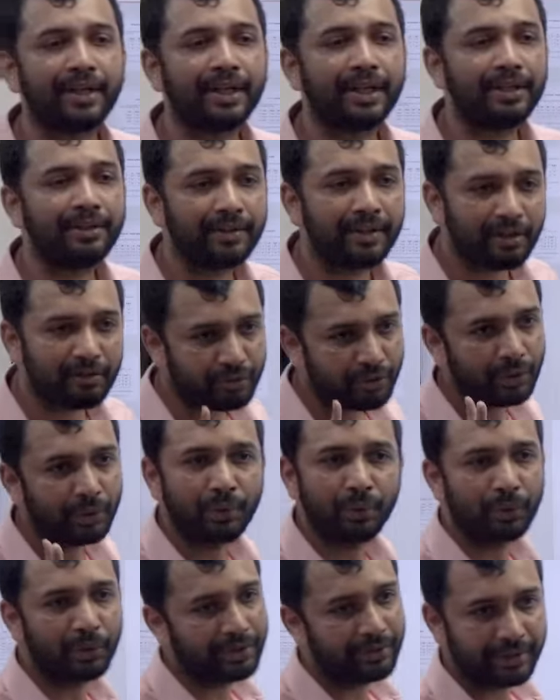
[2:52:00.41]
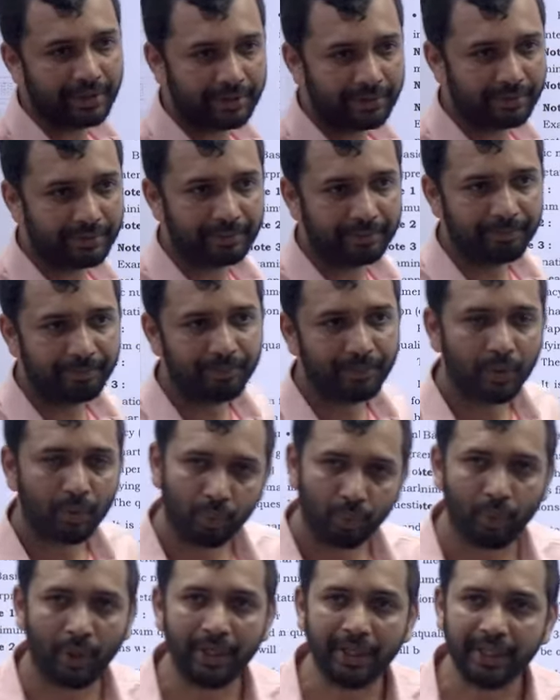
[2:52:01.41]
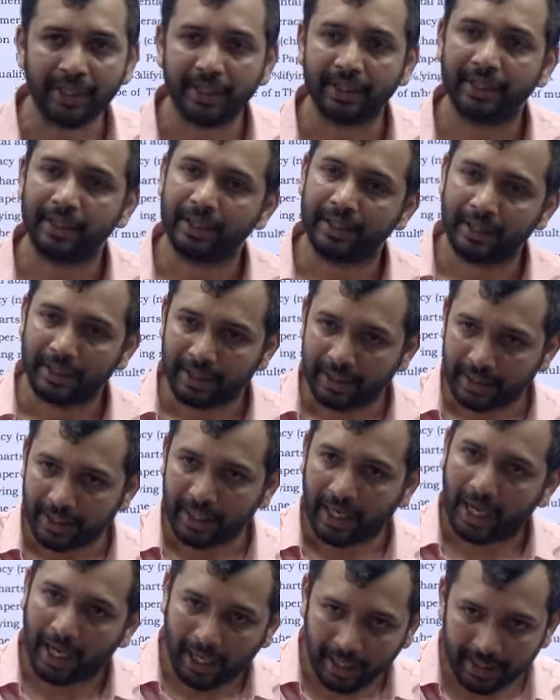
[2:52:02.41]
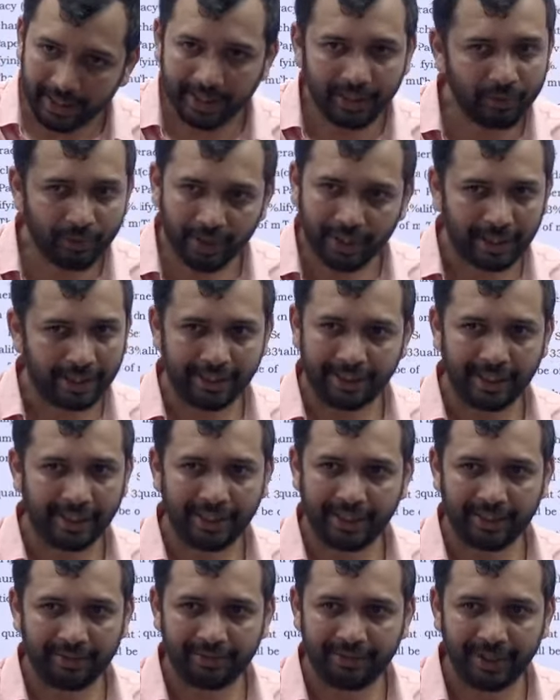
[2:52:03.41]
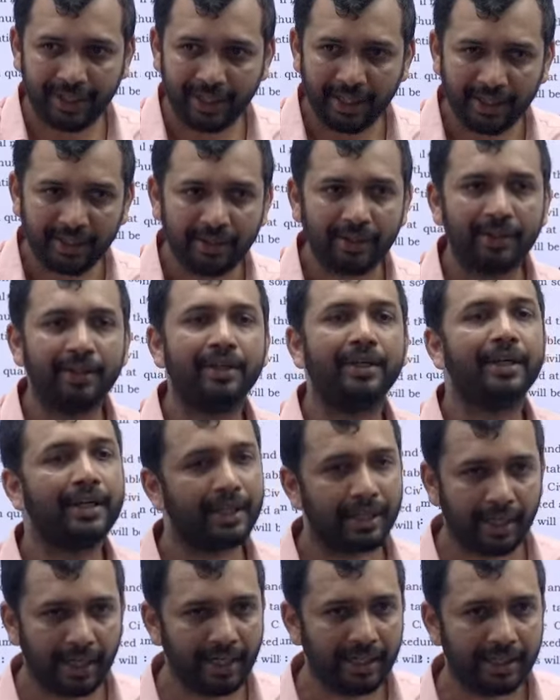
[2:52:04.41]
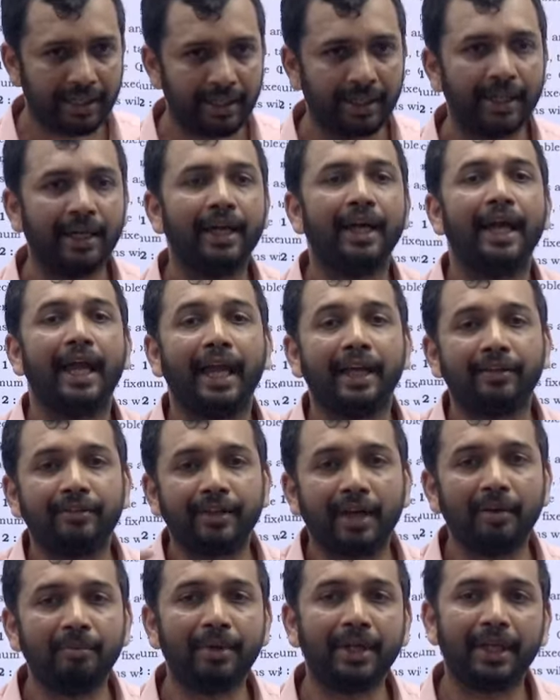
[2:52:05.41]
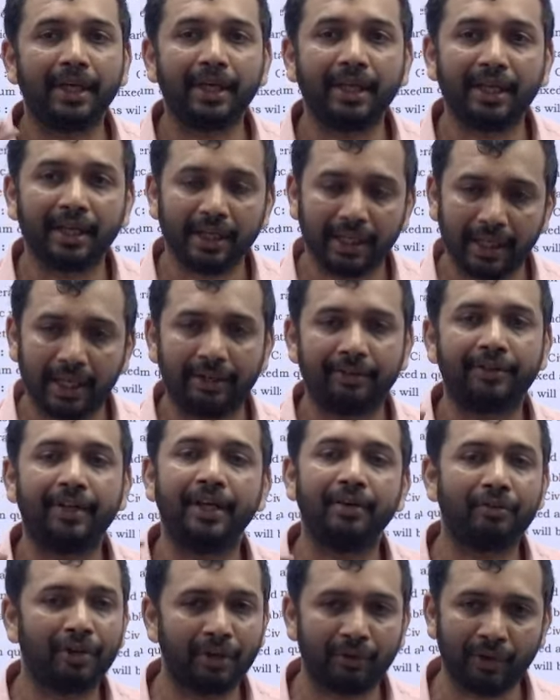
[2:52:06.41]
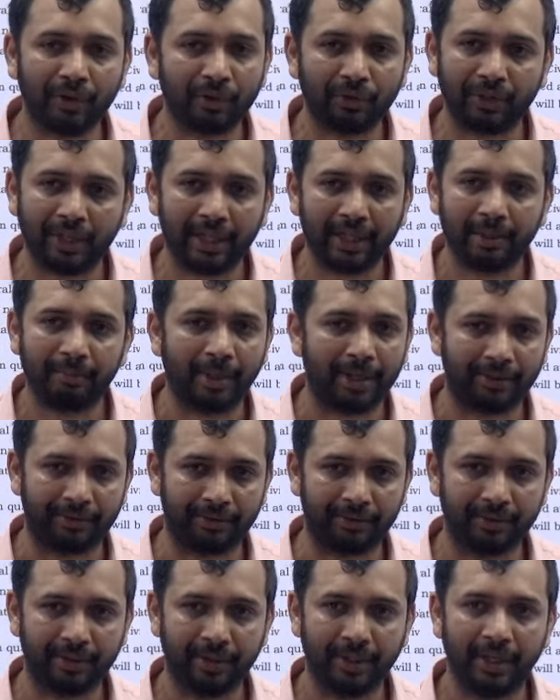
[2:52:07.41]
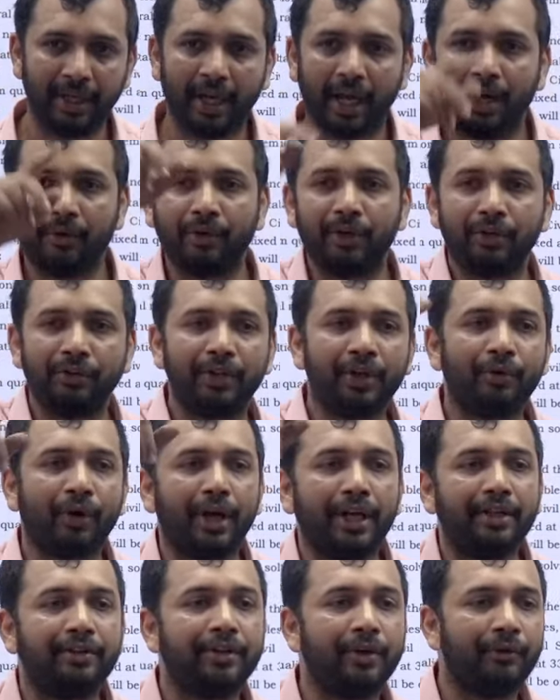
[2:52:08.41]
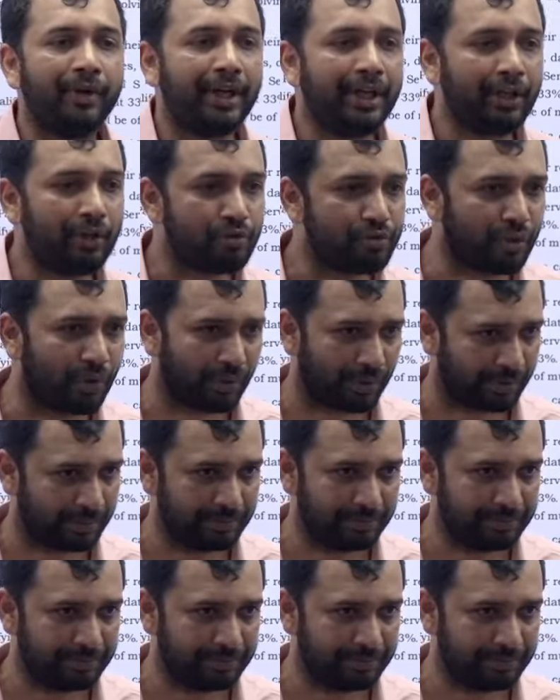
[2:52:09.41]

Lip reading: are easier? For two reasons. One, already your content is there, right. Examiner, let's say if I want to sell the maths, I want to say what is 7 into 4,